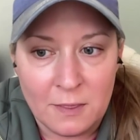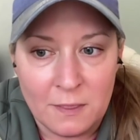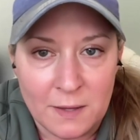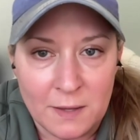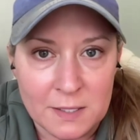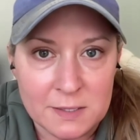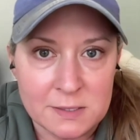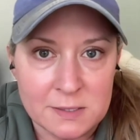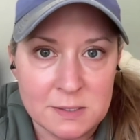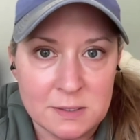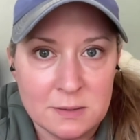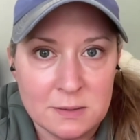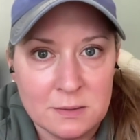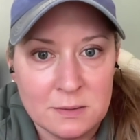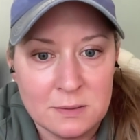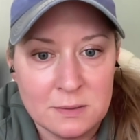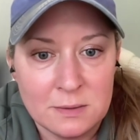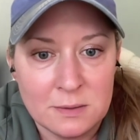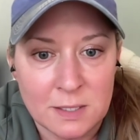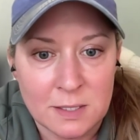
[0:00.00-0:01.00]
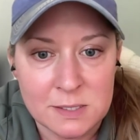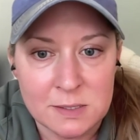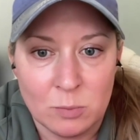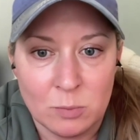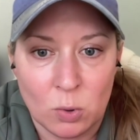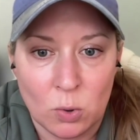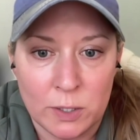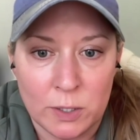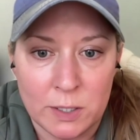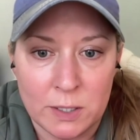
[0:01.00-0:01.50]
that's that's
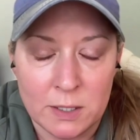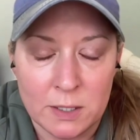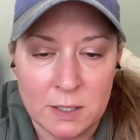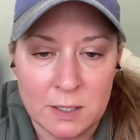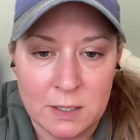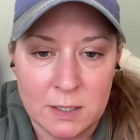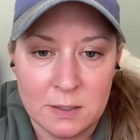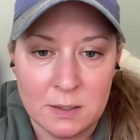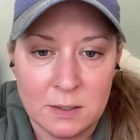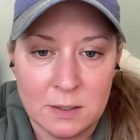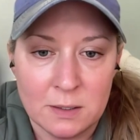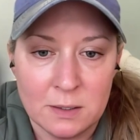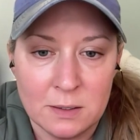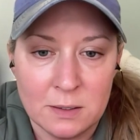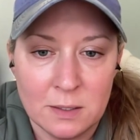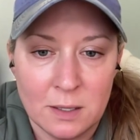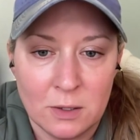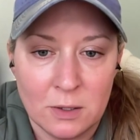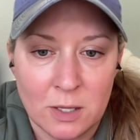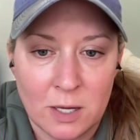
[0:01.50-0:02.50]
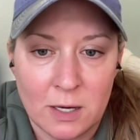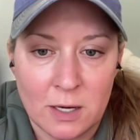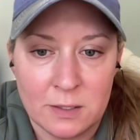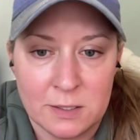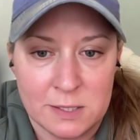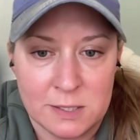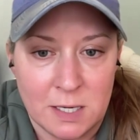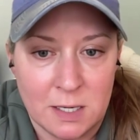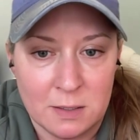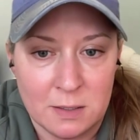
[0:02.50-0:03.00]
important and a lot of the
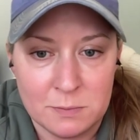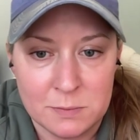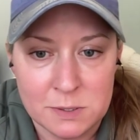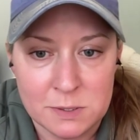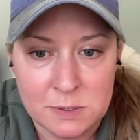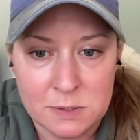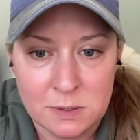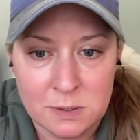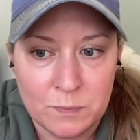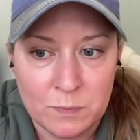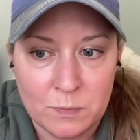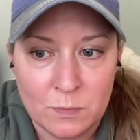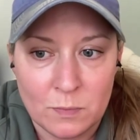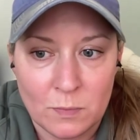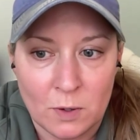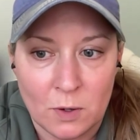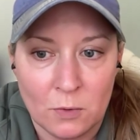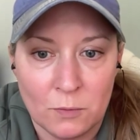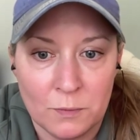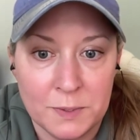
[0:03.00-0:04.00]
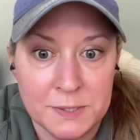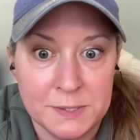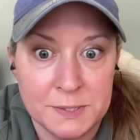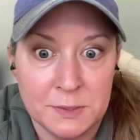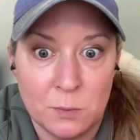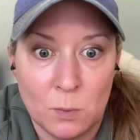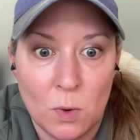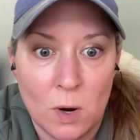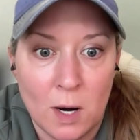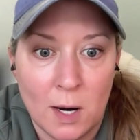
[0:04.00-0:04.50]
times a
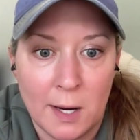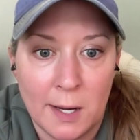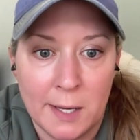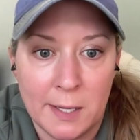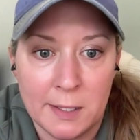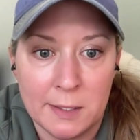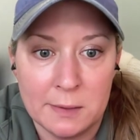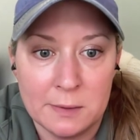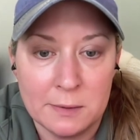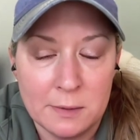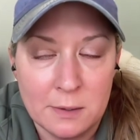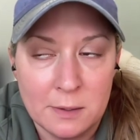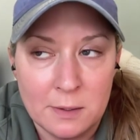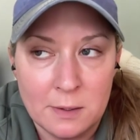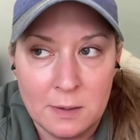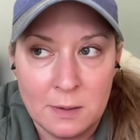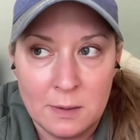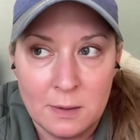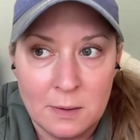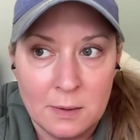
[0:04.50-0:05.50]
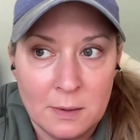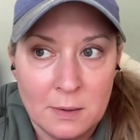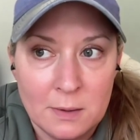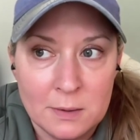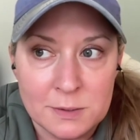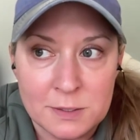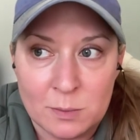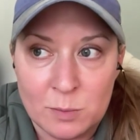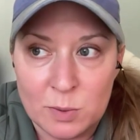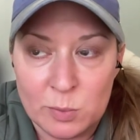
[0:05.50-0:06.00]
reason why
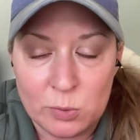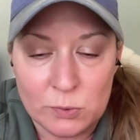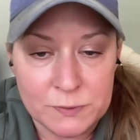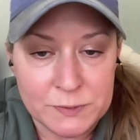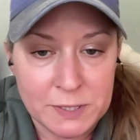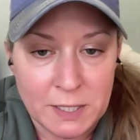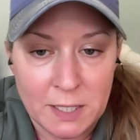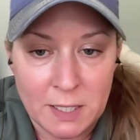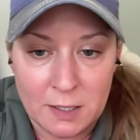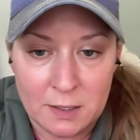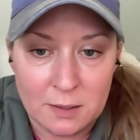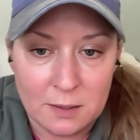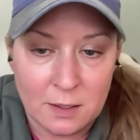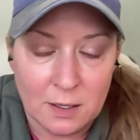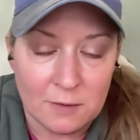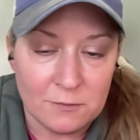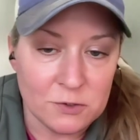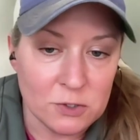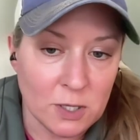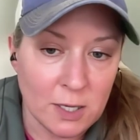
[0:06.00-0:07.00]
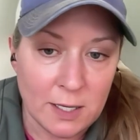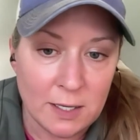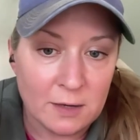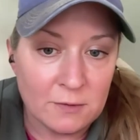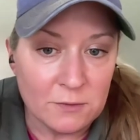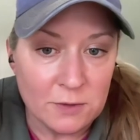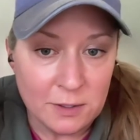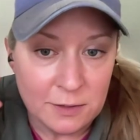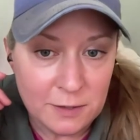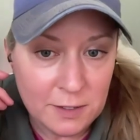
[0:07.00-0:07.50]
some people say I've tried
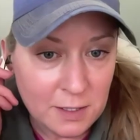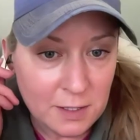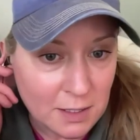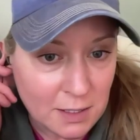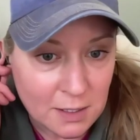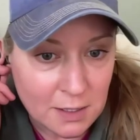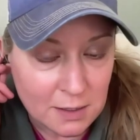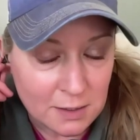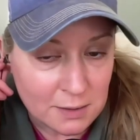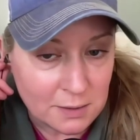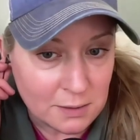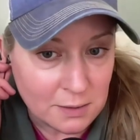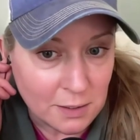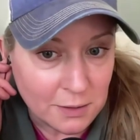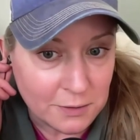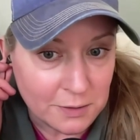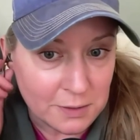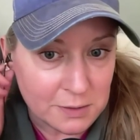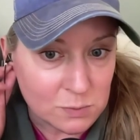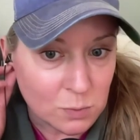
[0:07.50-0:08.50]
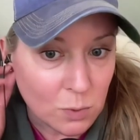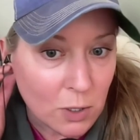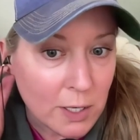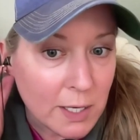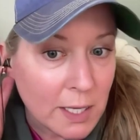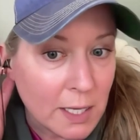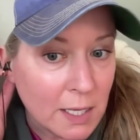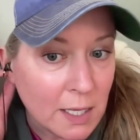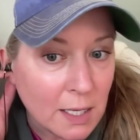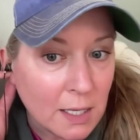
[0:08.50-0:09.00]
everything and nothing's
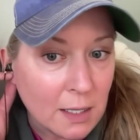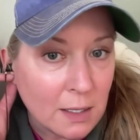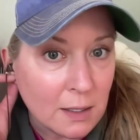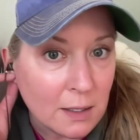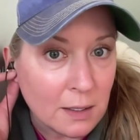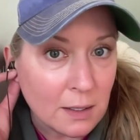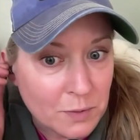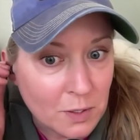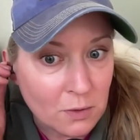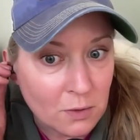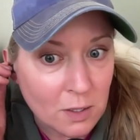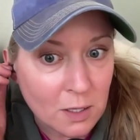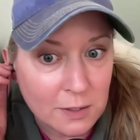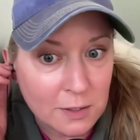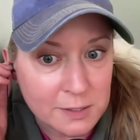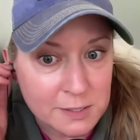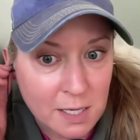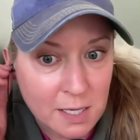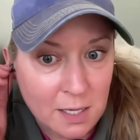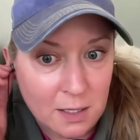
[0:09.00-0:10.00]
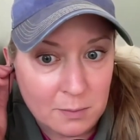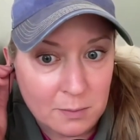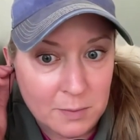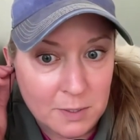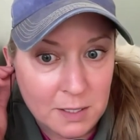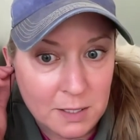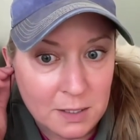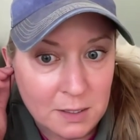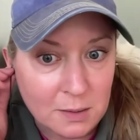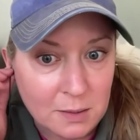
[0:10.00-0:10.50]
working. A lot of the time
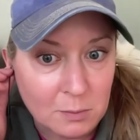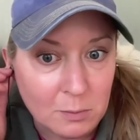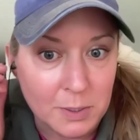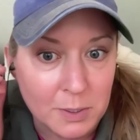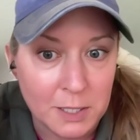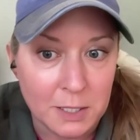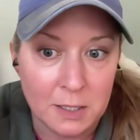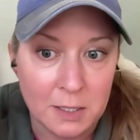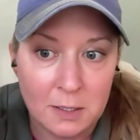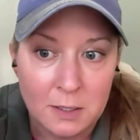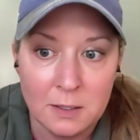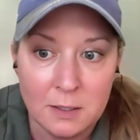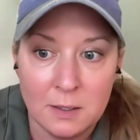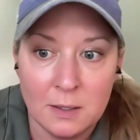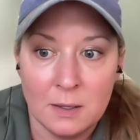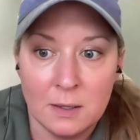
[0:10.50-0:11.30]
it can be